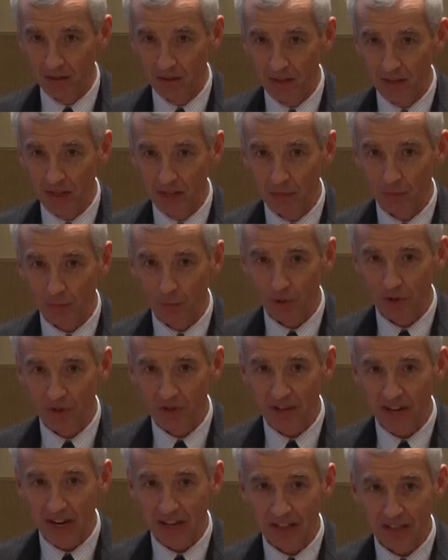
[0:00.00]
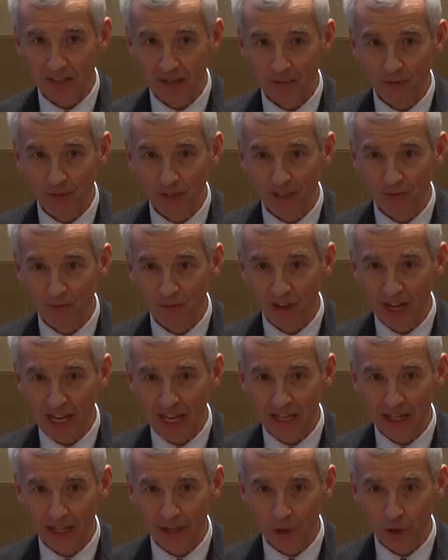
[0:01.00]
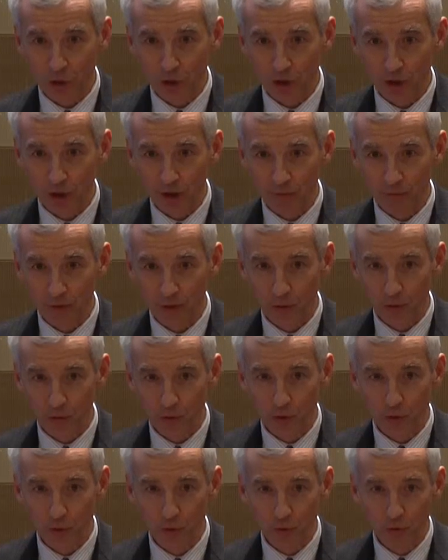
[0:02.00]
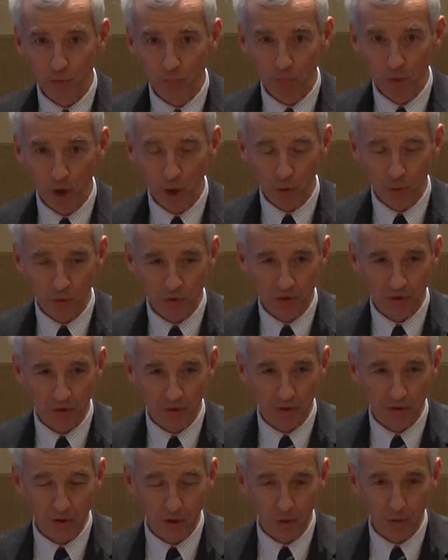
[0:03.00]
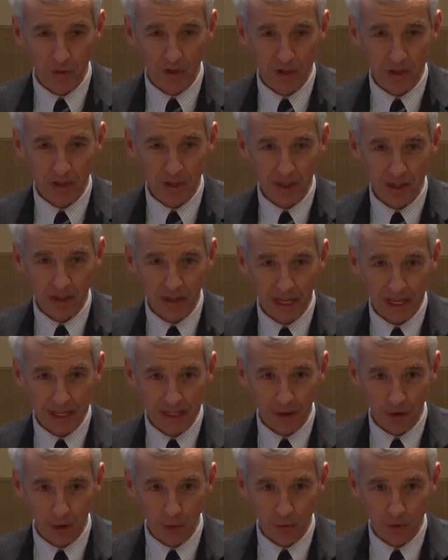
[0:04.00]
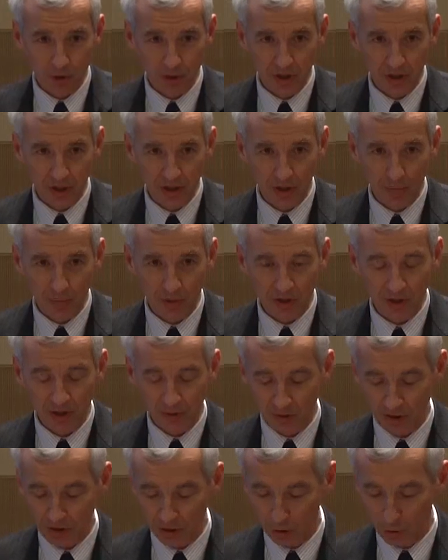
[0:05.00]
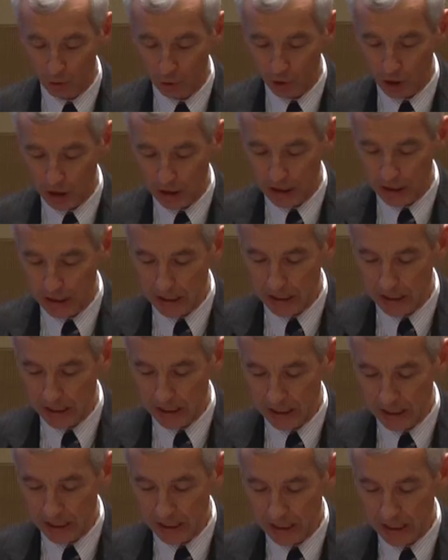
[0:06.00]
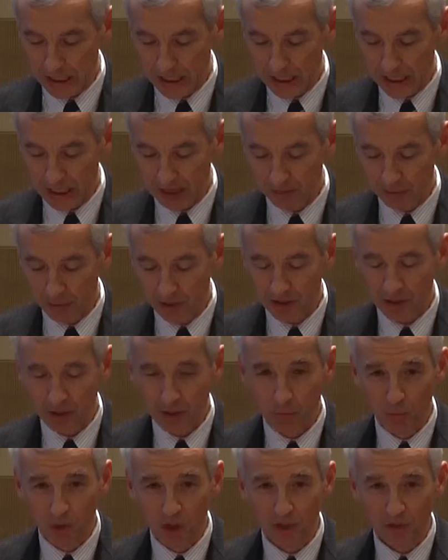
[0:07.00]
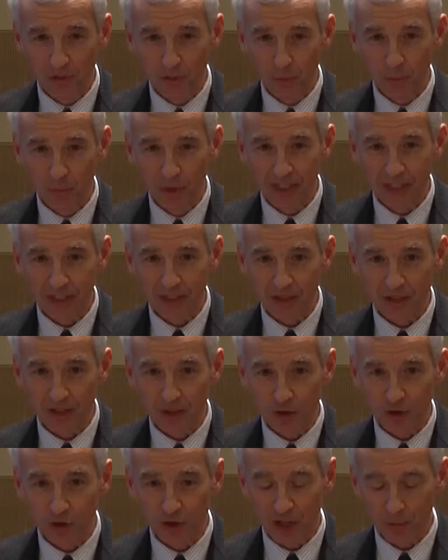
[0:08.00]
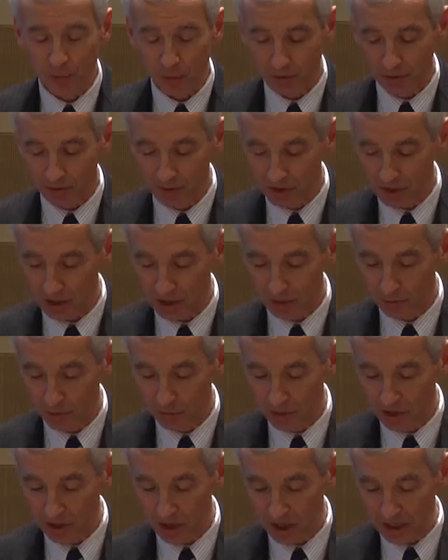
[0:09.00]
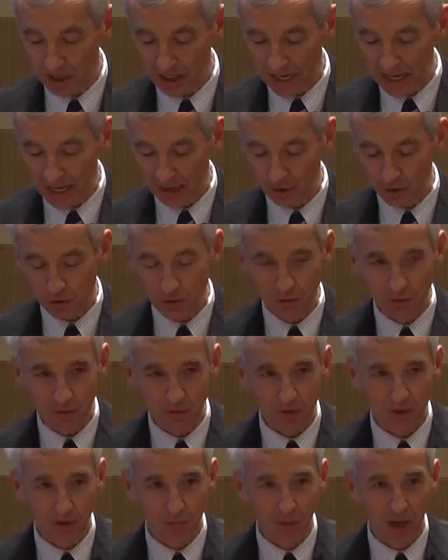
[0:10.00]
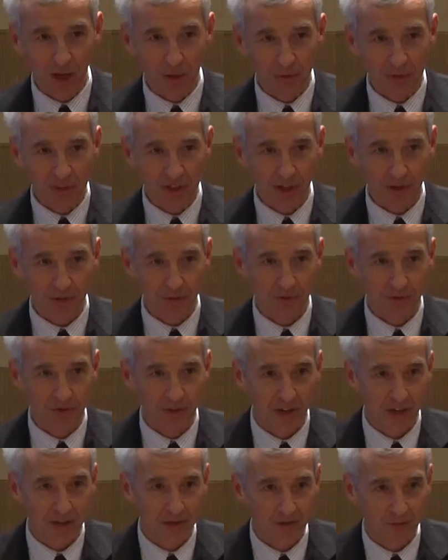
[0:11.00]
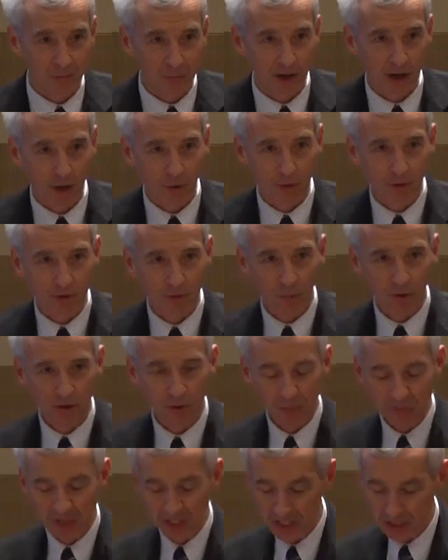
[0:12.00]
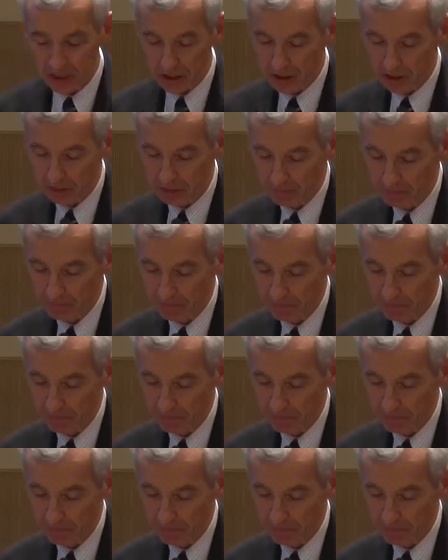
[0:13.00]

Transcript: The protective advantage of those two moats that are known as the Atlantic Ocean and the Pacific Ocean have been among the biggest shapers of American attitudes about the exercise of power and what it means.